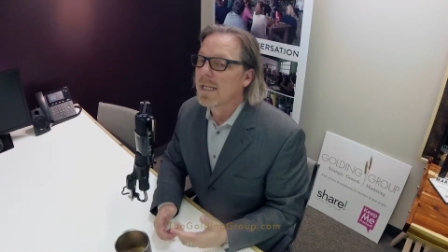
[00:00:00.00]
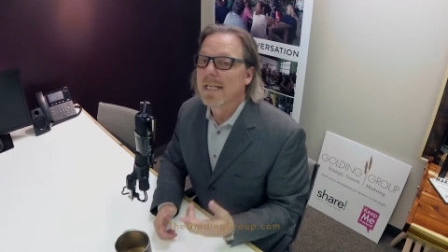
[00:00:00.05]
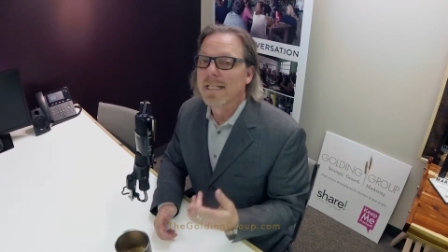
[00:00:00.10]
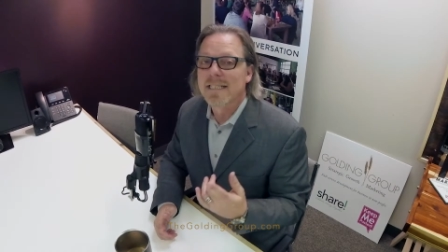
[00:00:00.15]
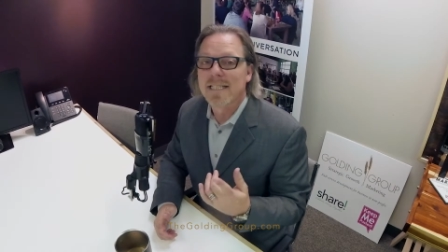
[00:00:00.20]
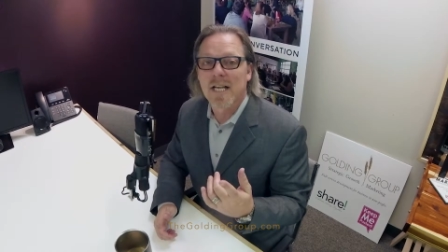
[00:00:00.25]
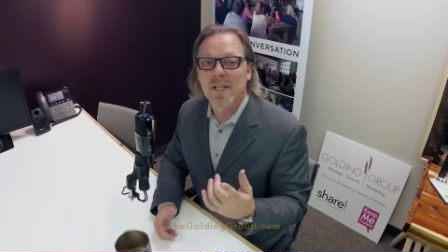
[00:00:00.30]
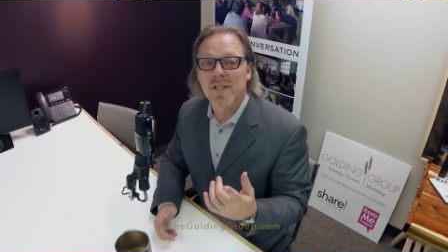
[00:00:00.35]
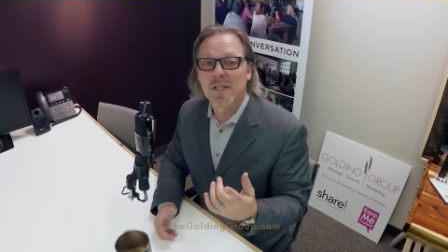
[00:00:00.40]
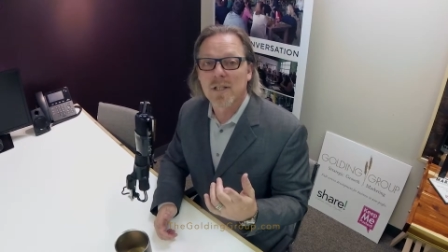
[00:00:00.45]
It
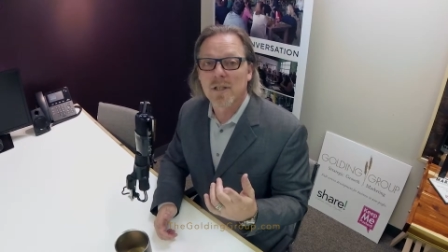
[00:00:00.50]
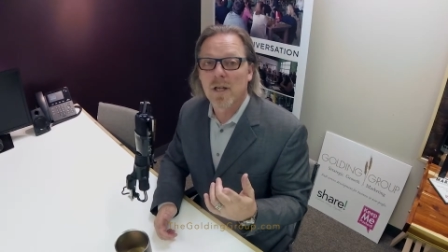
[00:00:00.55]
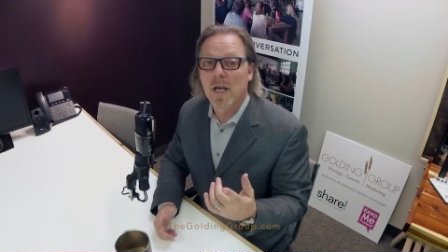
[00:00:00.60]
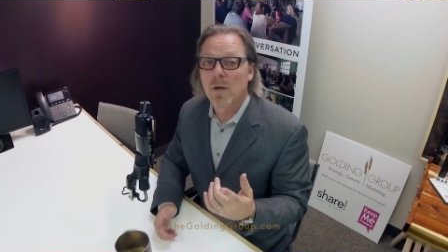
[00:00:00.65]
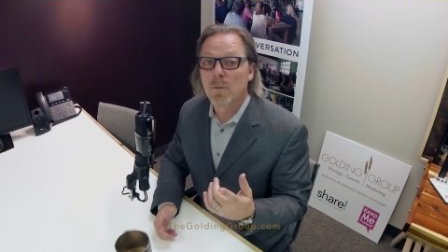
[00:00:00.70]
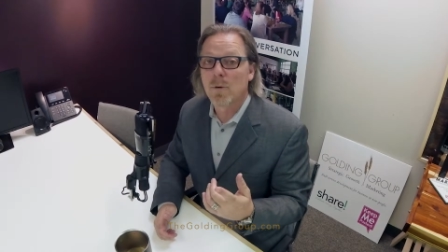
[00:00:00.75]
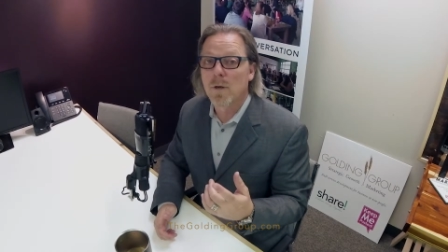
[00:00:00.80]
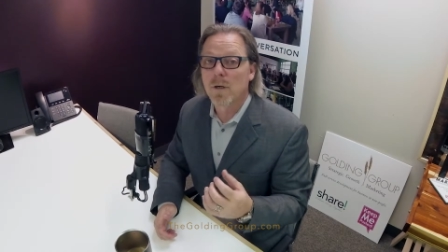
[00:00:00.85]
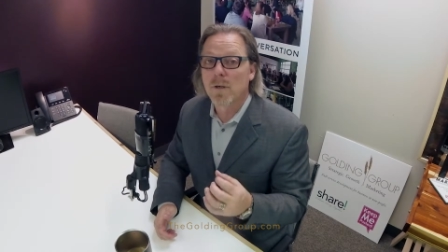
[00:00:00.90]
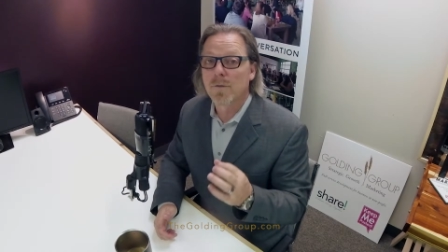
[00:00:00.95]
sounds like a lot
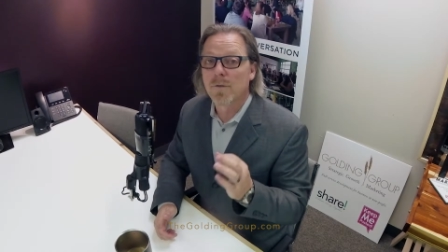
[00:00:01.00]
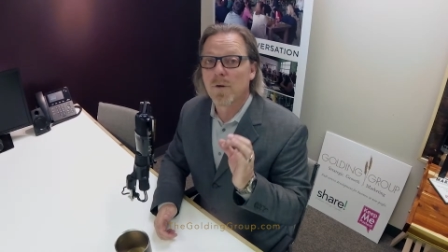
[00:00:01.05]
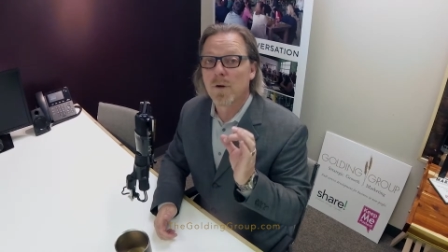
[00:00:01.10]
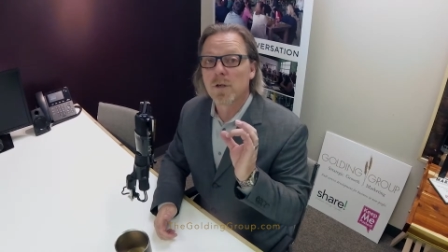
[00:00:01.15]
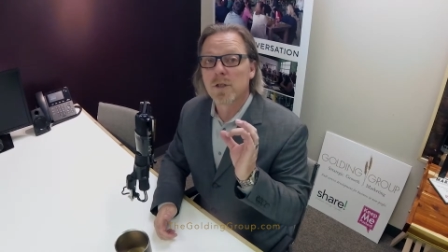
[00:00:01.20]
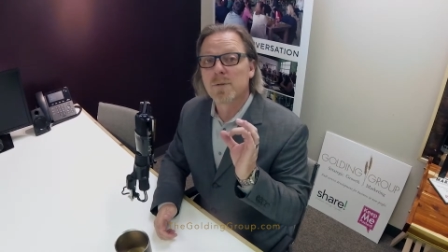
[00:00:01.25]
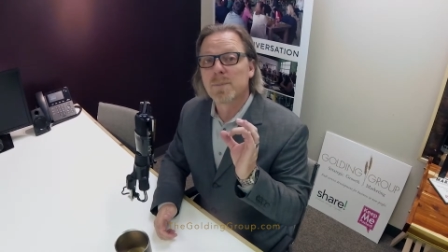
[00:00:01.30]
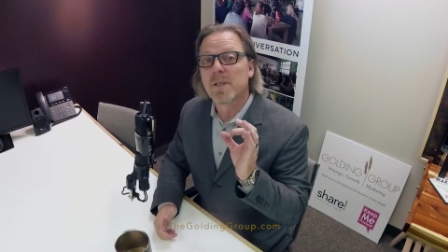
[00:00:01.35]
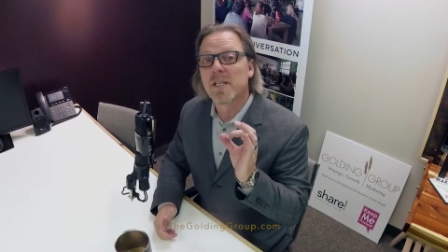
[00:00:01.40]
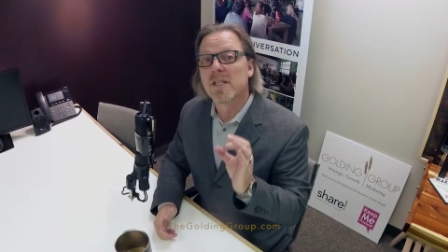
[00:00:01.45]
of work,
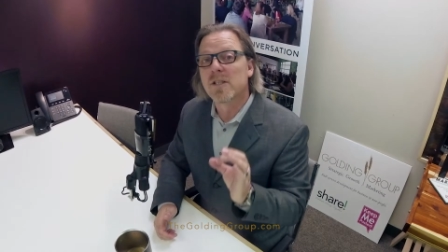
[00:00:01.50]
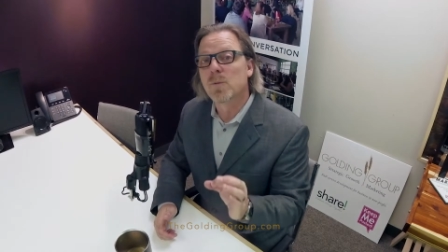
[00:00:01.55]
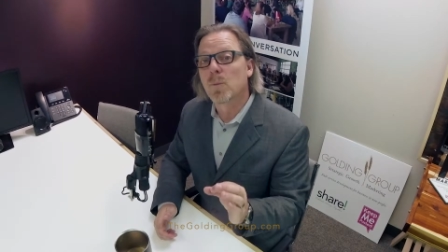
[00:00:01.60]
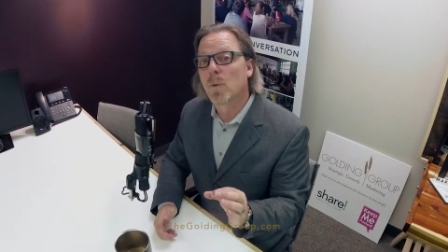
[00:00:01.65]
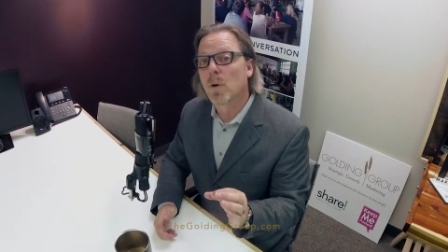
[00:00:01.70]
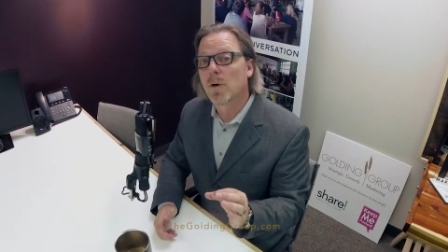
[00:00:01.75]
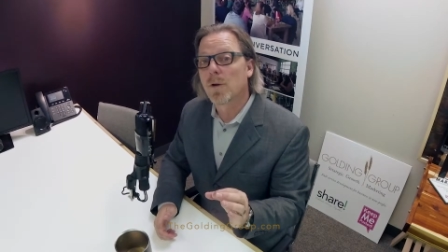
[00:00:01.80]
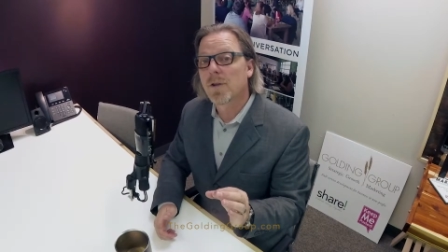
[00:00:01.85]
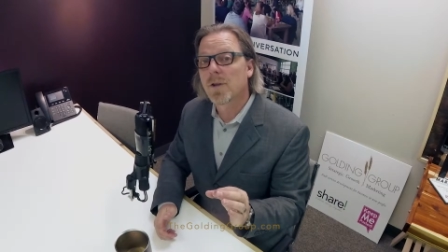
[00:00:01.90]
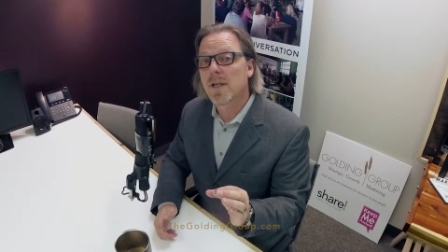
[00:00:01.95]
folks, but it's
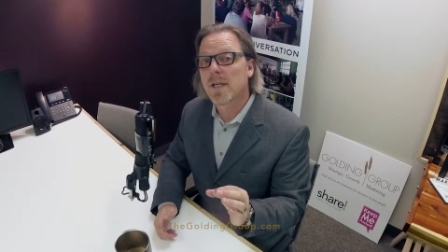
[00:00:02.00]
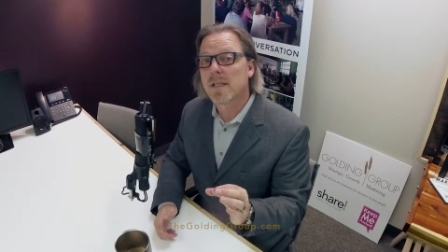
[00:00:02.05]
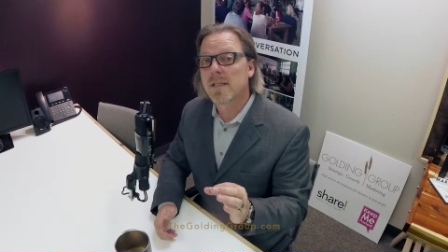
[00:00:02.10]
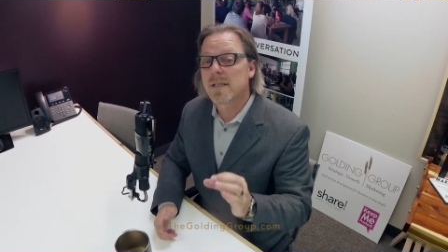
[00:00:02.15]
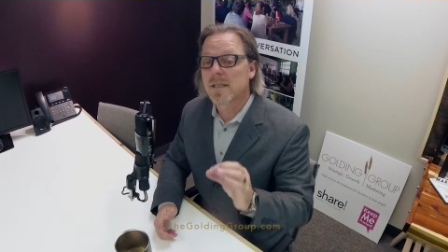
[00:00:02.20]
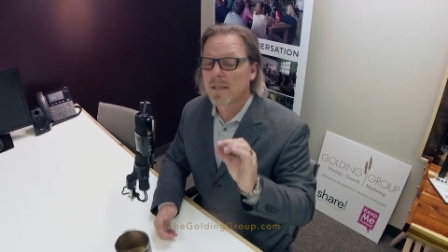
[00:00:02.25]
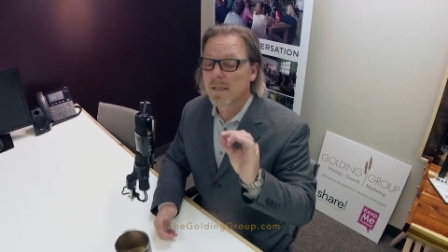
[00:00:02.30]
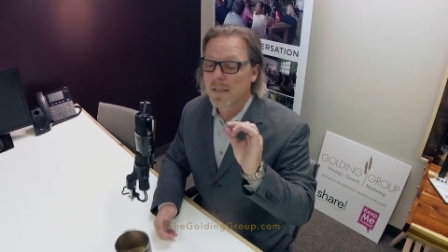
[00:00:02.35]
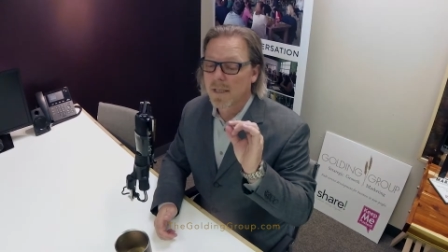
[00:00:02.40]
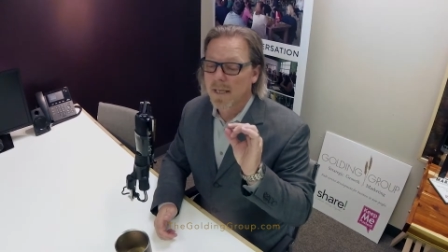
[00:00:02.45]
worth it.